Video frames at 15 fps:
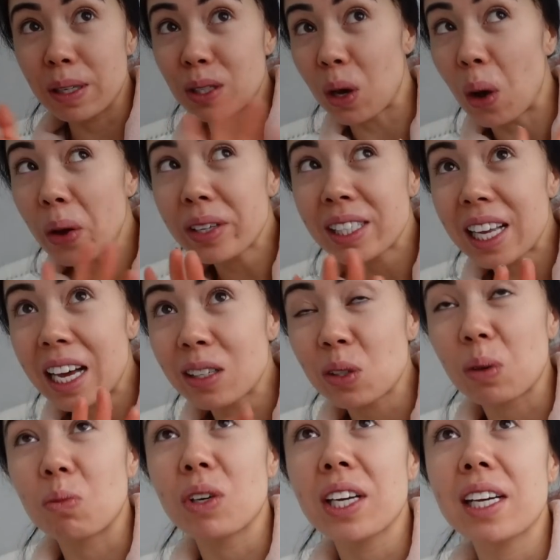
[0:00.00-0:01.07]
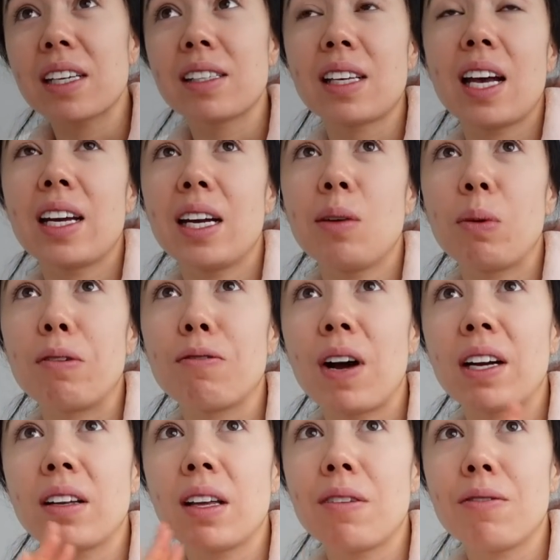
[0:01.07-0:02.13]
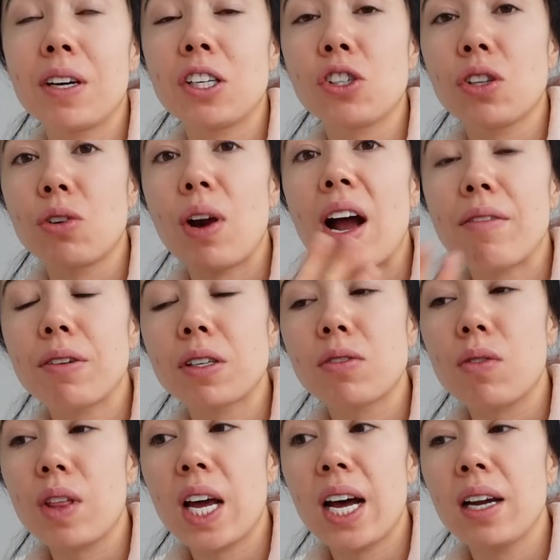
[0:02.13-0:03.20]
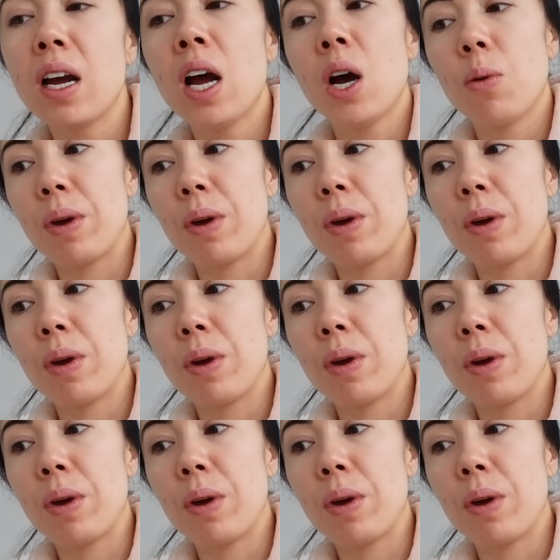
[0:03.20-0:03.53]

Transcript: It's all set, so I'm really excited. We finally finished the graphics for that.